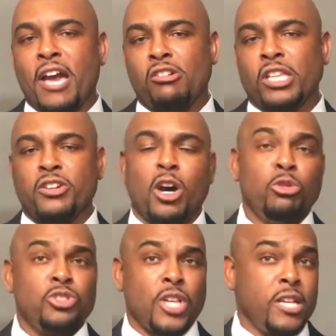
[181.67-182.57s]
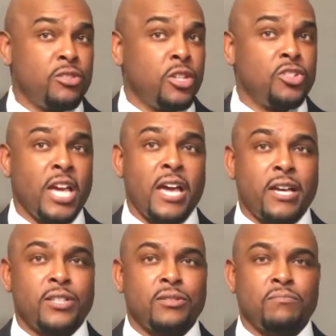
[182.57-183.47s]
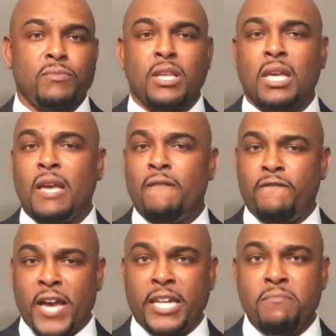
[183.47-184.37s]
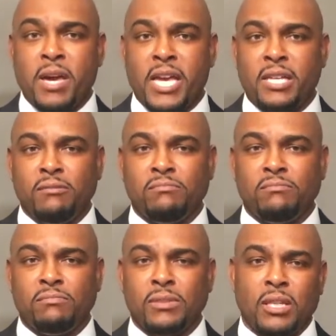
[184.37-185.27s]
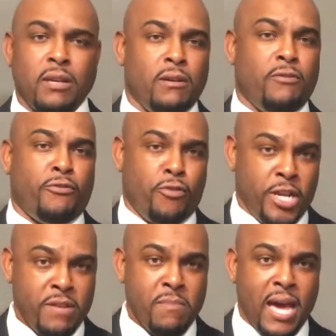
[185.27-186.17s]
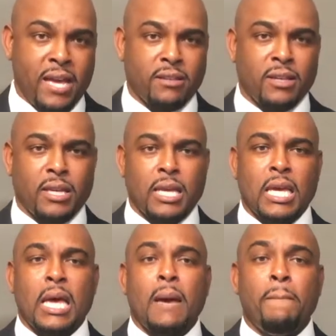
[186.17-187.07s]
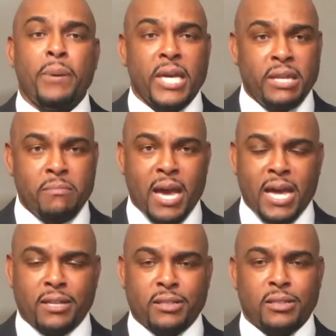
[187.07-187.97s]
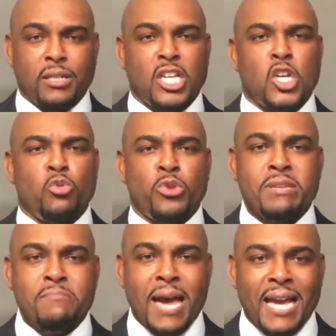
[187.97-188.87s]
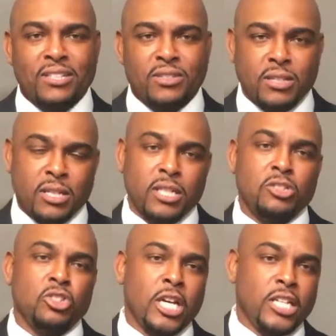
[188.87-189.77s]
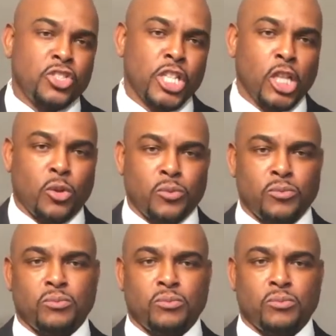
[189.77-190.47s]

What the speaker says: calculator on sites such as Fannie Mae, Freddie Mac, Penny Mac, Remax, Zillow.